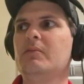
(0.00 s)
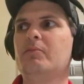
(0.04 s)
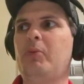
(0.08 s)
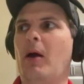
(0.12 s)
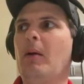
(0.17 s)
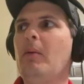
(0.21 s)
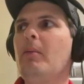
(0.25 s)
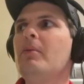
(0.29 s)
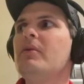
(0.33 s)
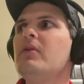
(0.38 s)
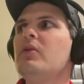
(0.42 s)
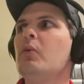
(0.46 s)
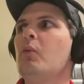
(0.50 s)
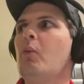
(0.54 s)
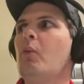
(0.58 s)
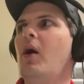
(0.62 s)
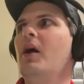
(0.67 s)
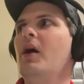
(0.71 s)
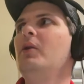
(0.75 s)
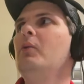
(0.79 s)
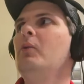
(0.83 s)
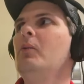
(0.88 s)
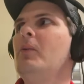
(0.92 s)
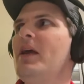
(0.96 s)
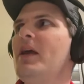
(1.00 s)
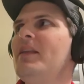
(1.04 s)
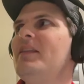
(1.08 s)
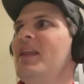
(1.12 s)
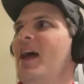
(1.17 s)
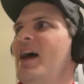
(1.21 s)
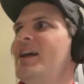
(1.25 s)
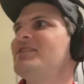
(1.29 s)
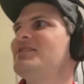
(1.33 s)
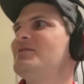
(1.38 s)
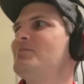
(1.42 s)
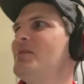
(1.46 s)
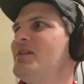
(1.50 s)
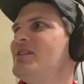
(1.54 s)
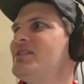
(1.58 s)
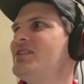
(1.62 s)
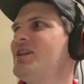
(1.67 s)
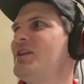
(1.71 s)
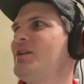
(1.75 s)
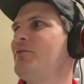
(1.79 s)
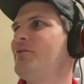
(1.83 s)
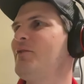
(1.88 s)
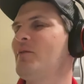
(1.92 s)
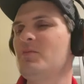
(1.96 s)
probably the one win that's
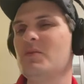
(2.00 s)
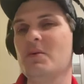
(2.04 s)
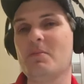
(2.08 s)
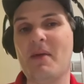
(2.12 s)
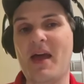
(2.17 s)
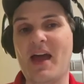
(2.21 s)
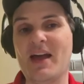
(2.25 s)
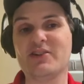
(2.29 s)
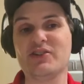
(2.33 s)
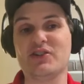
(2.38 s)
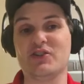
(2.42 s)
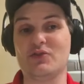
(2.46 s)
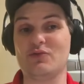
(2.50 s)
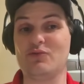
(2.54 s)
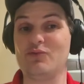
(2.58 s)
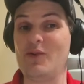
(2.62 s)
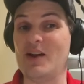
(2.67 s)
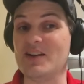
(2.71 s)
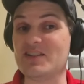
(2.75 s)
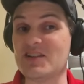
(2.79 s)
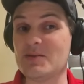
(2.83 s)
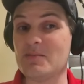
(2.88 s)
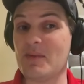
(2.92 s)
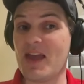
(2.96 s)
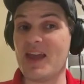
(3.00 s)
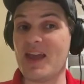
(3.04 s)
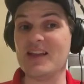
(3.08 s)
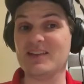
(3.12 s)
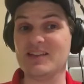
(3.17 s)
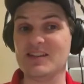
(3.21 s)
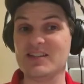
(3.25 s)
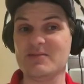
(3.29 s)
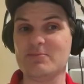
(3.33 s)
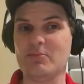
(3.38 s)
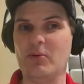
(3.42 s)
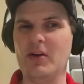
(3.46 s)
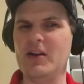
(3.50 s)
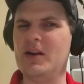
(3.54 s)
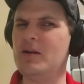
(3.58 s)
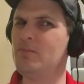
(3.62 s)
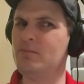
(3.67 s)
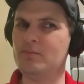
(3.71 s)
missing from the Magic's resume at this point,